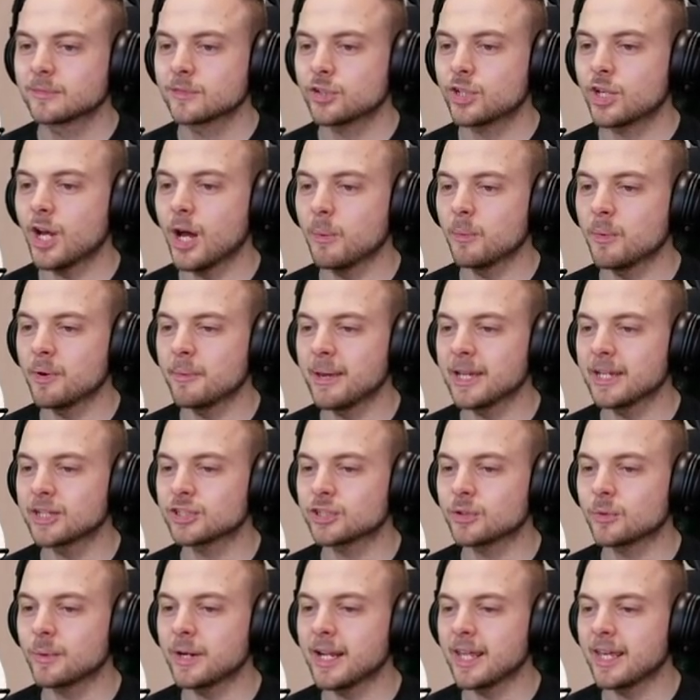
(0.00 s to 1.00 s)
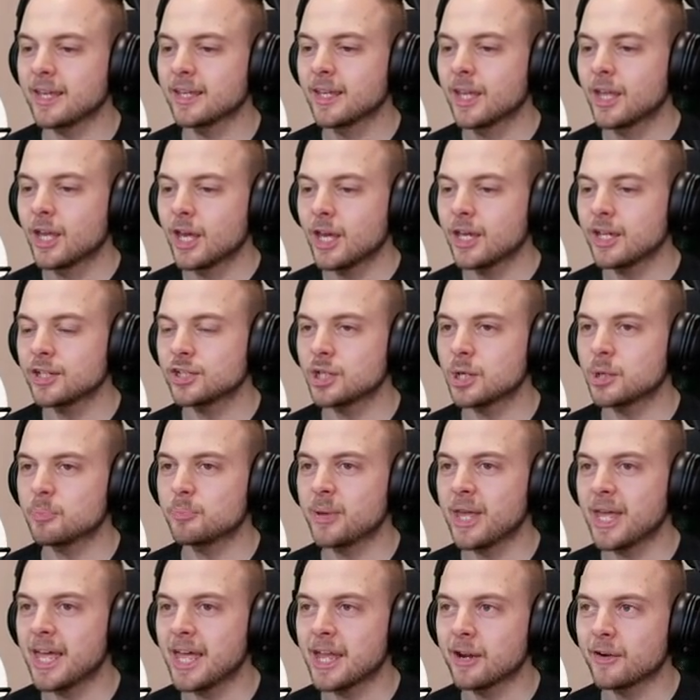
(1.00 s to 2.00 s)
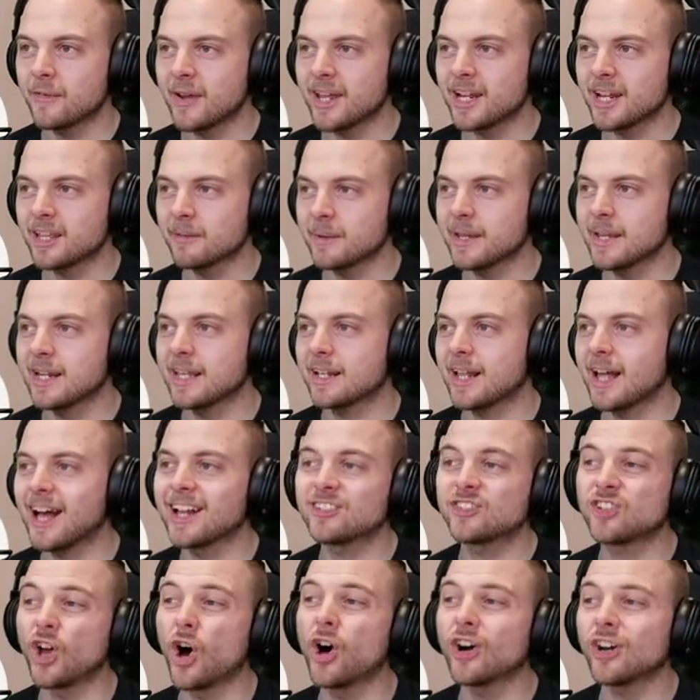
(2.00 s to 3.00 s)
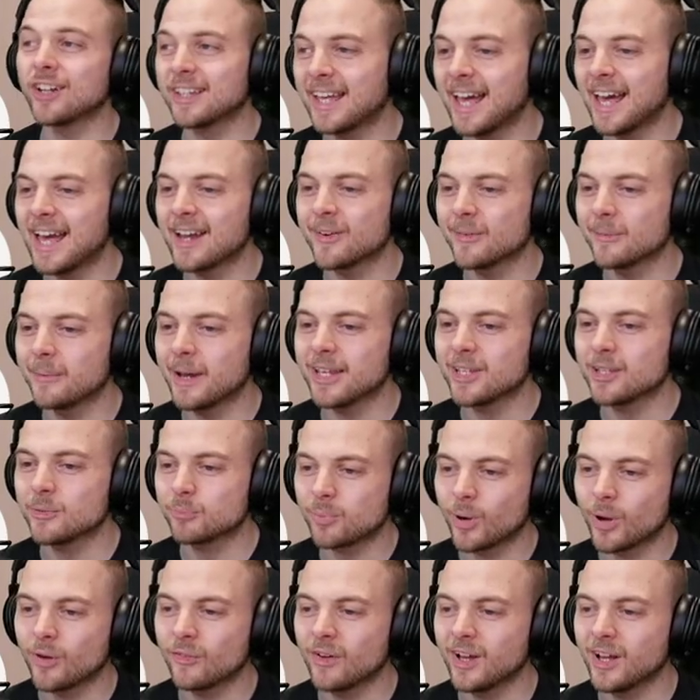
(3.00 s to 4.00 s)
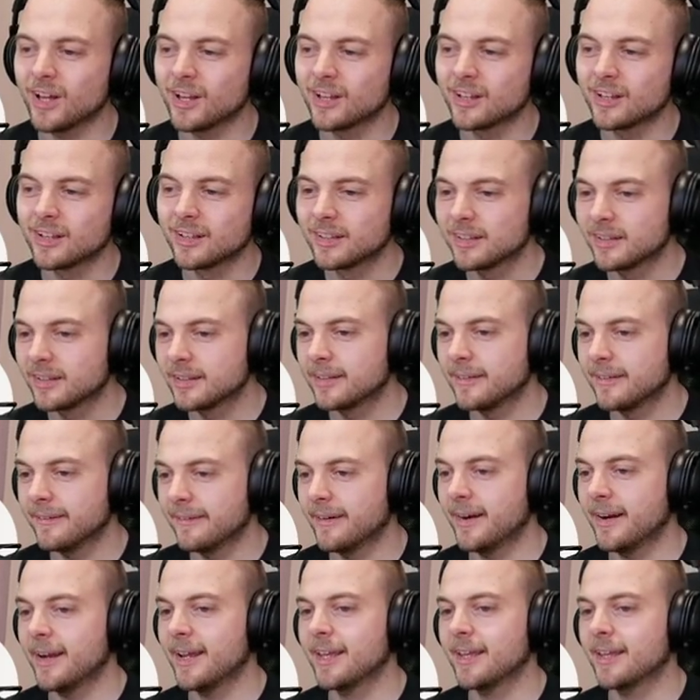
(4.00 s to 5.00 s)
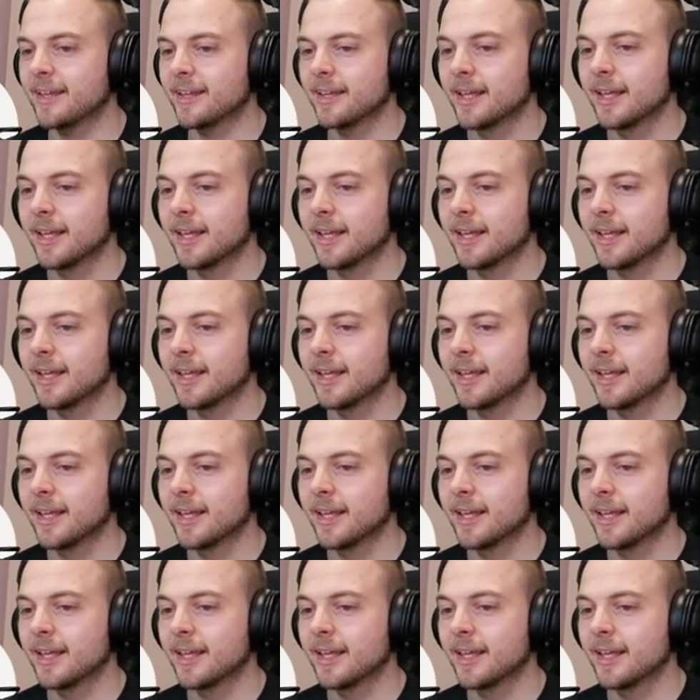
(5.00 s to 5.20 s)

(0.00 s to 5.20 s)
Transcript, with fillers: Come with me, Squiddy. He should be here any minute. I don't care about your brother. All right?